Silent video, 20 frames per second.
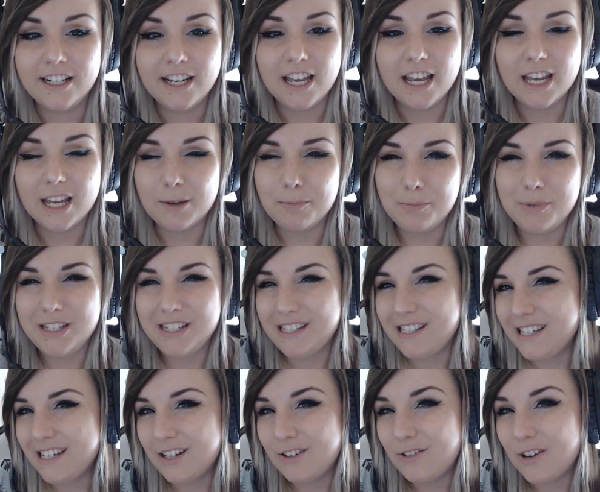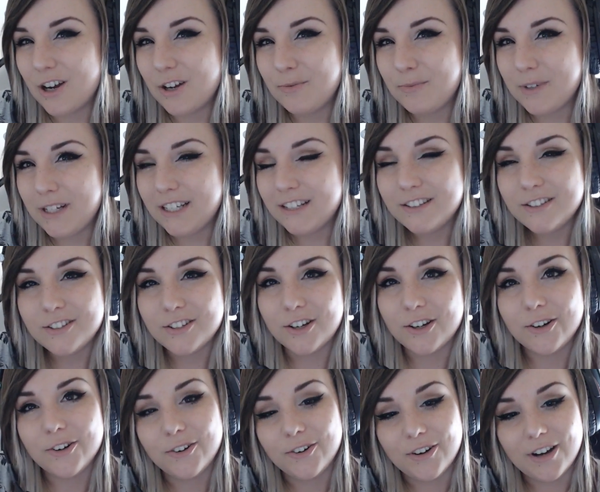a PC around me.
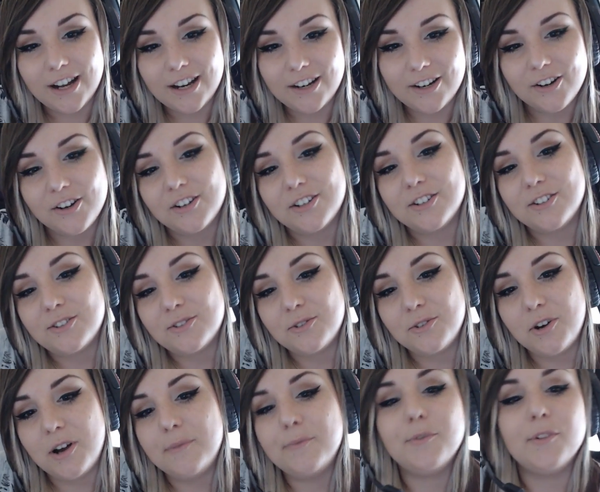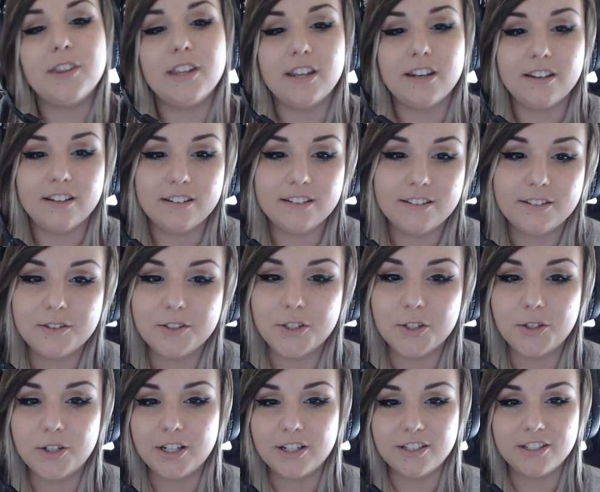So I don't know. I just grew up with it.
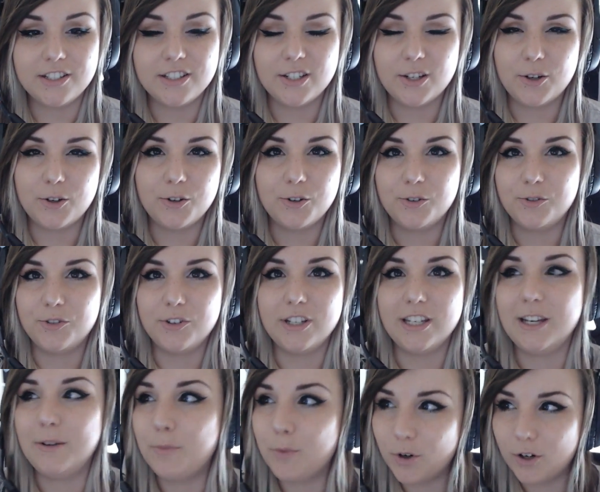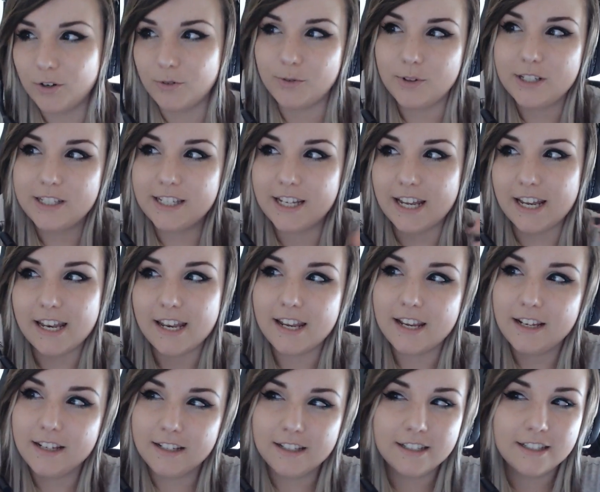So there's no really point with that.
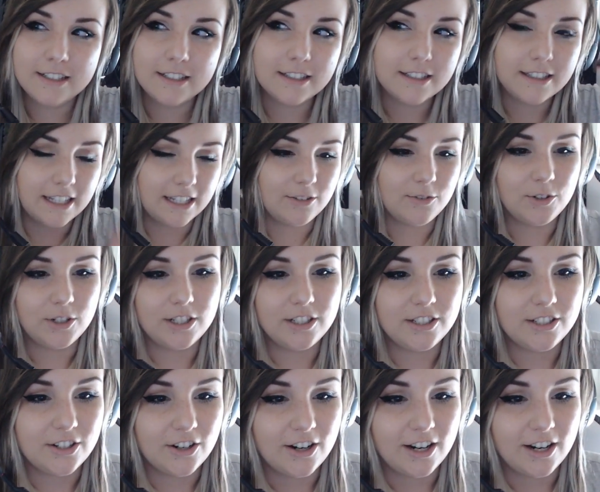That's where I started.